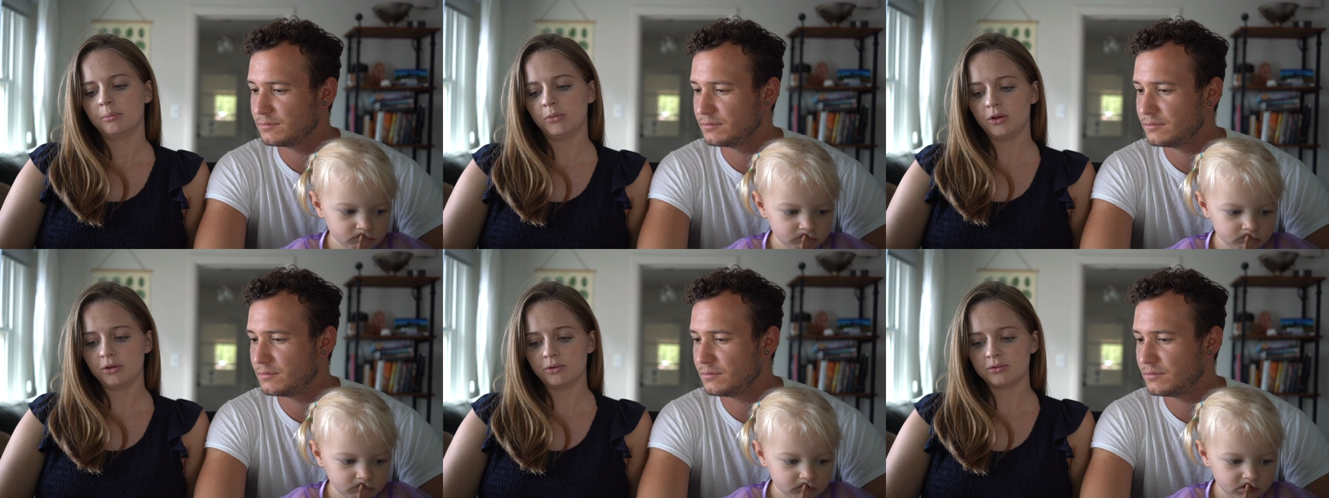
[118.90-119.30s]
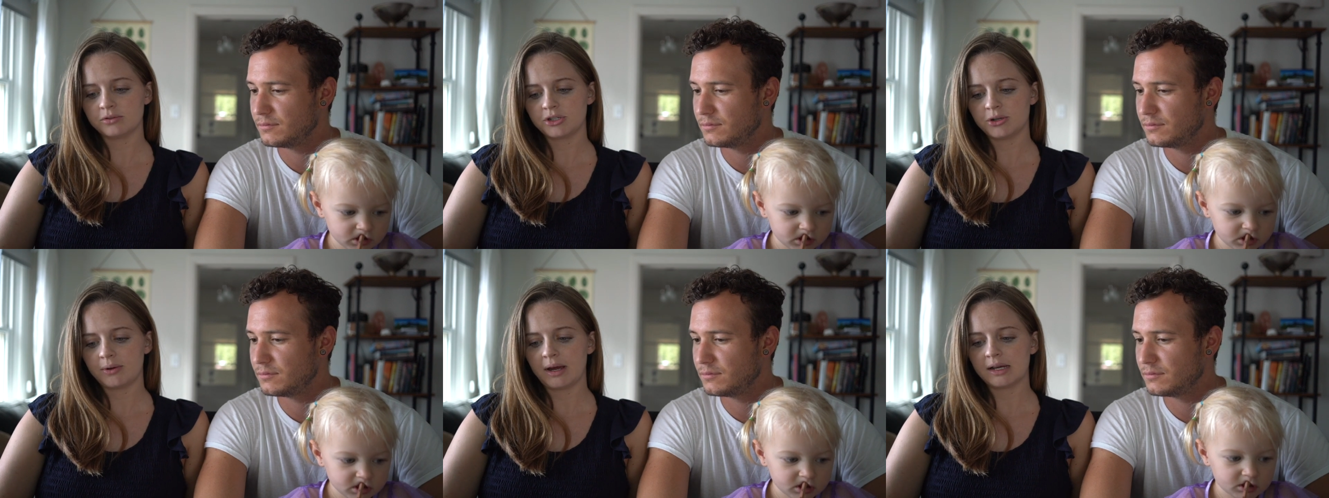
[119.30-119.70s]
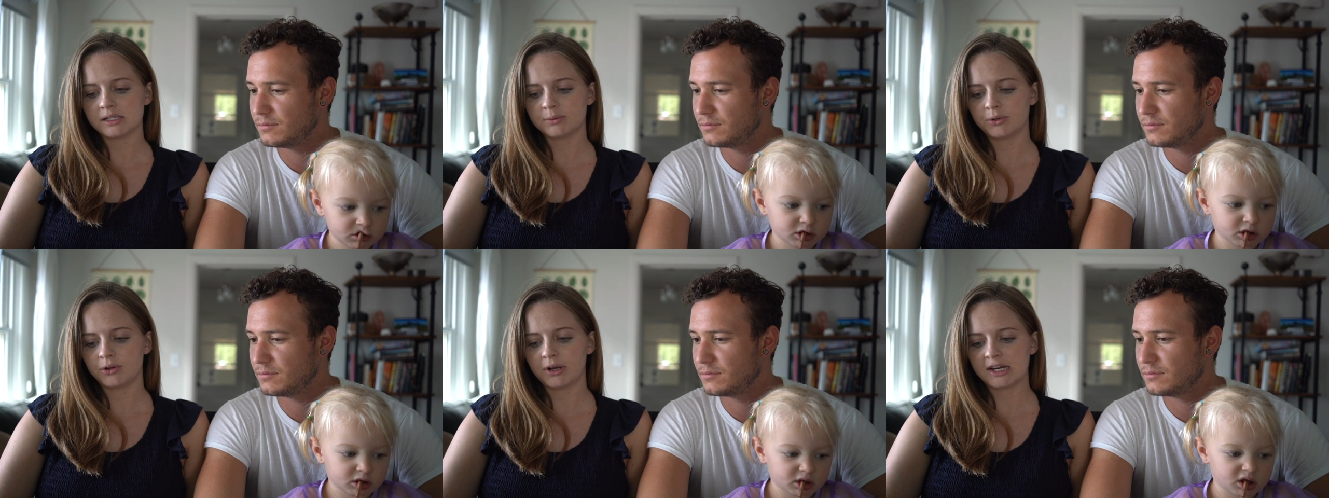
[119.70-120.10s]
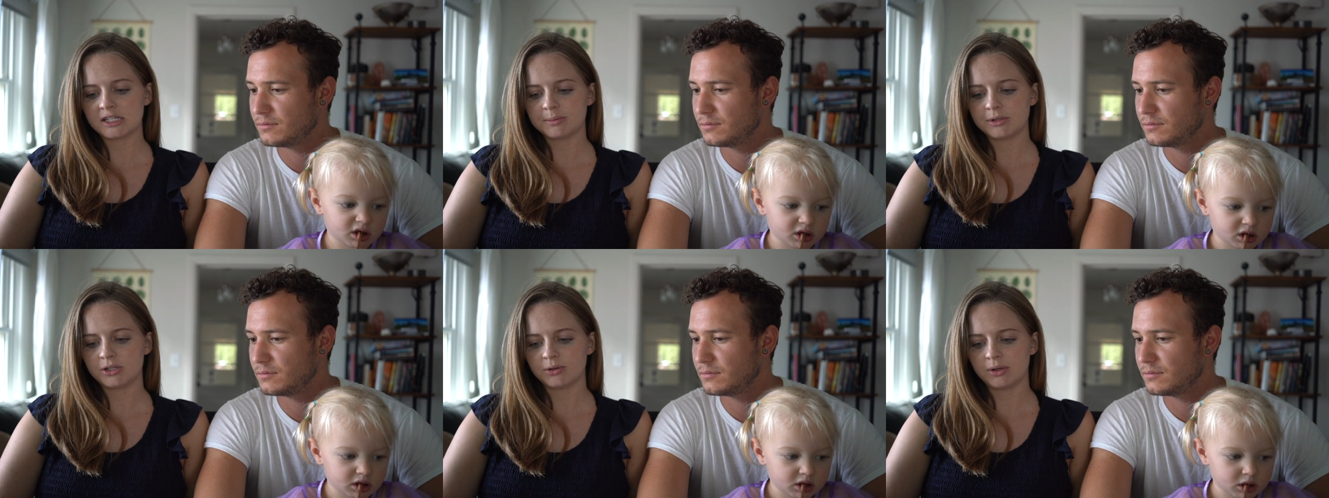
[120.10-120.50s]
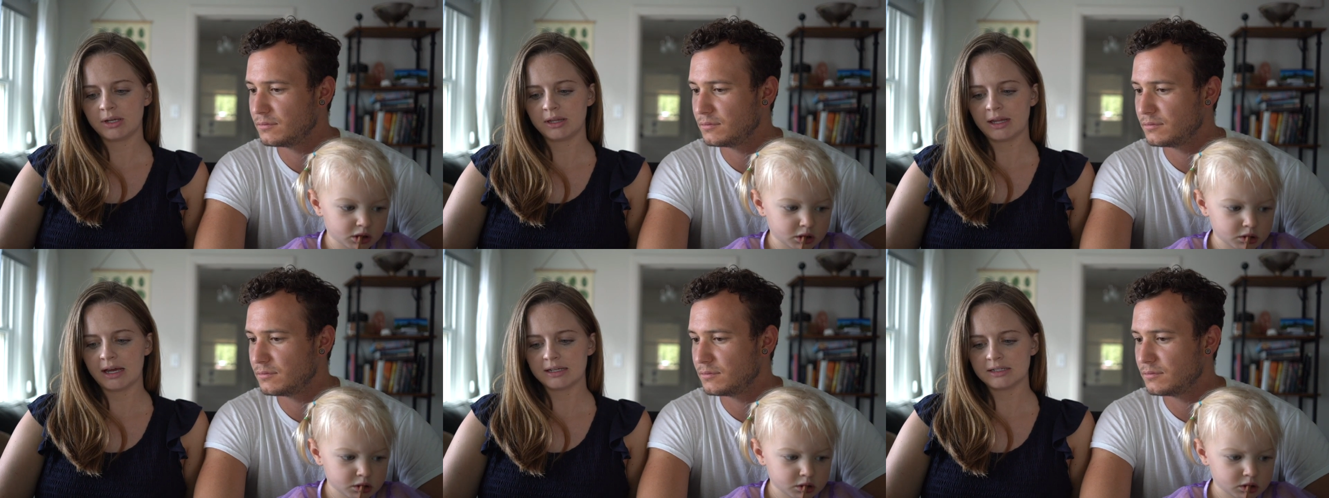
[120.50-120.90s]
Speaker 1: Muse, who asked, "Will you guys be
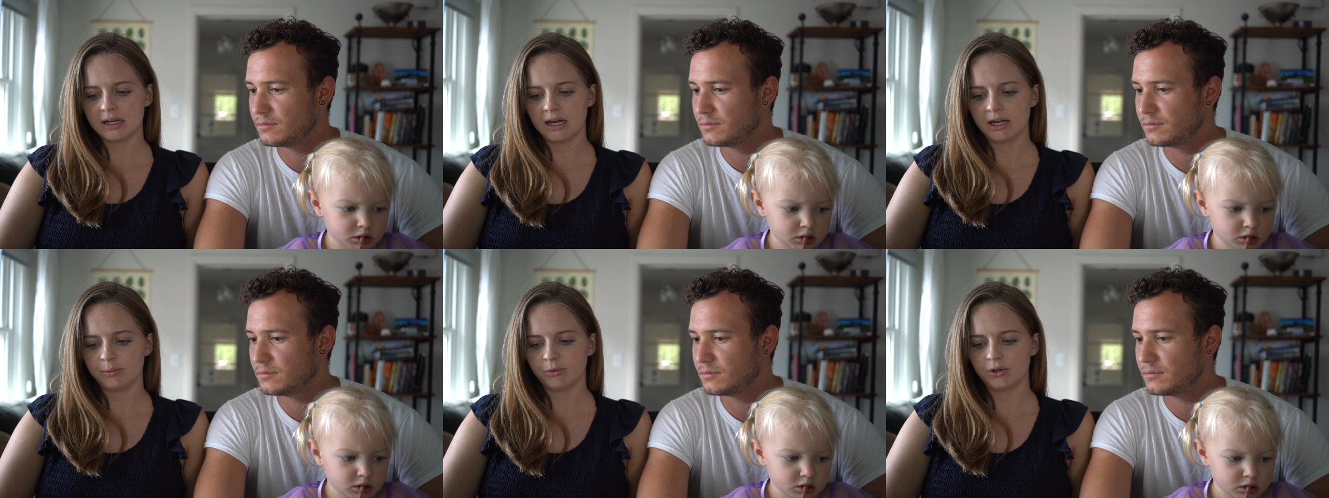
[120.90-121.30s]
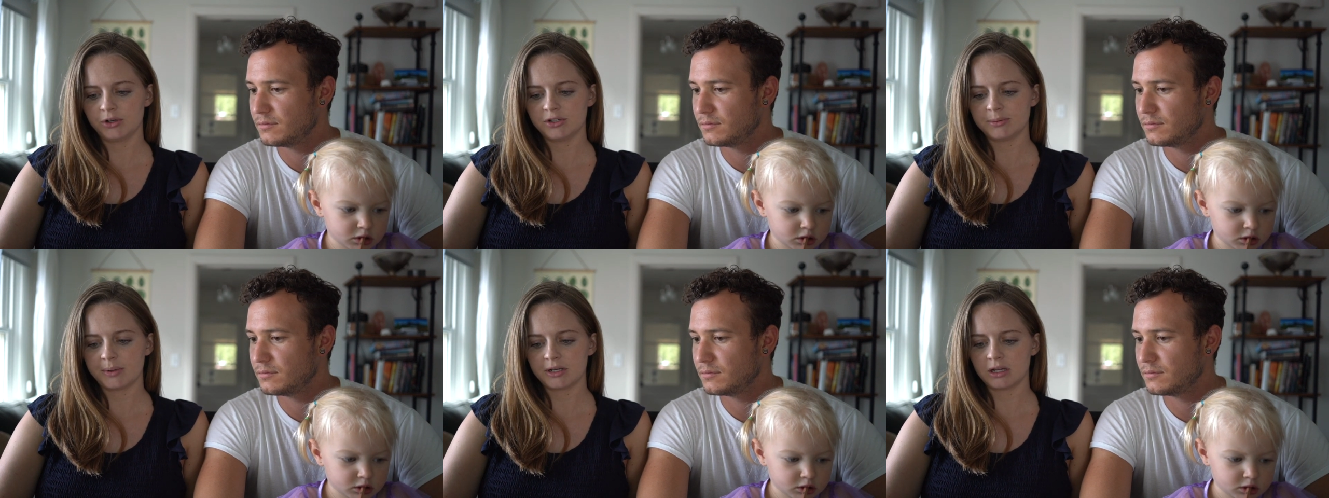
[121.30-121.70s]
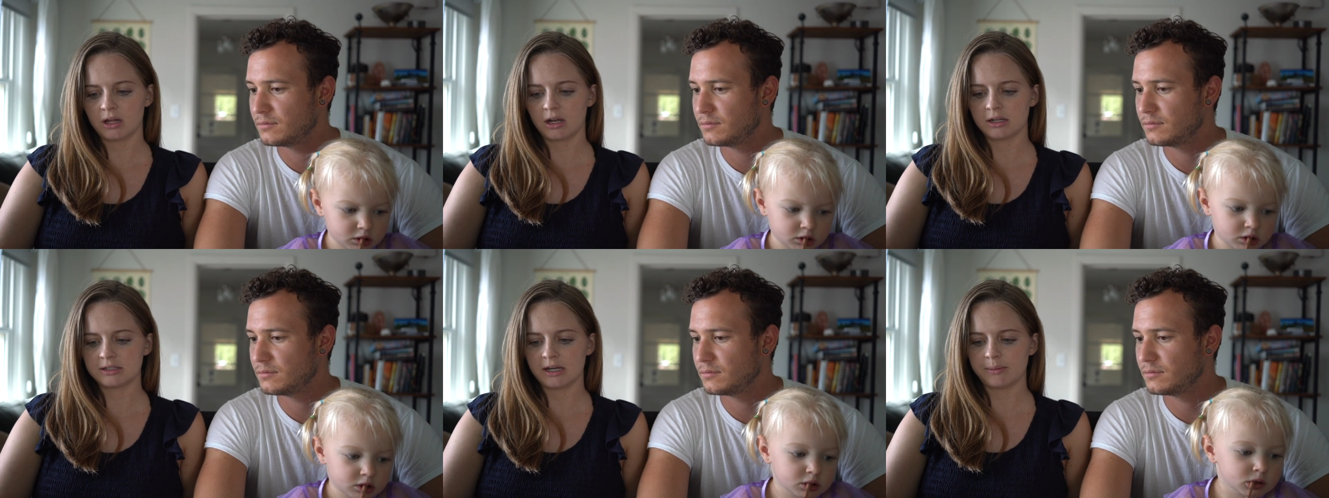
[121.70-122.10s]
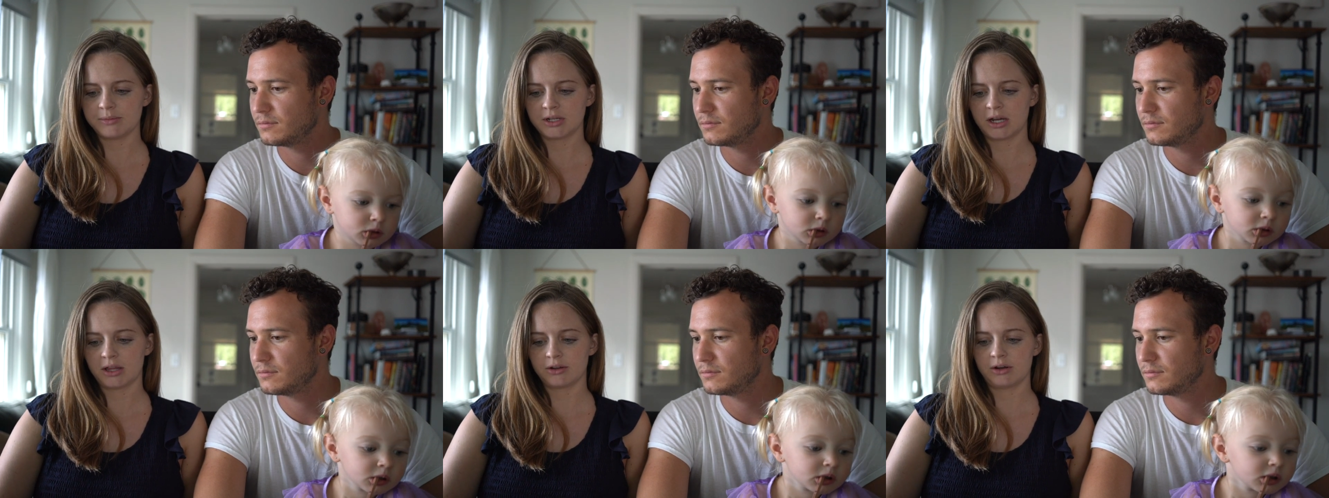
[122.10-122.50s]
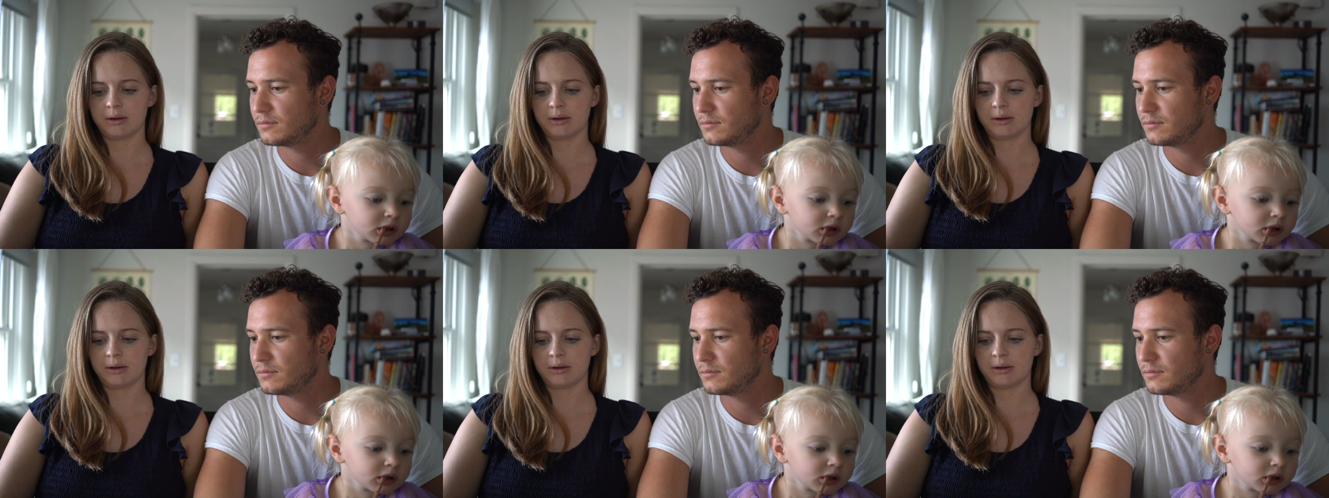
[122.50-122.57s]
doing that time where you spend a lot of time together